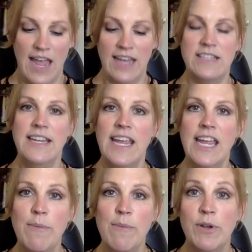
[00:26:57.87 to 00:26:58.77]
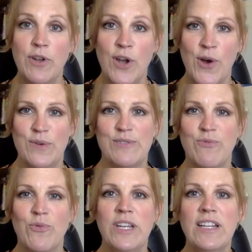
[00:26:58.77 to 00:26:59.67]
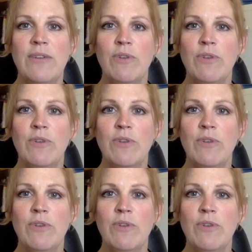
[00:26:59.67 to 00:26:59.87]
and keep notes. Really,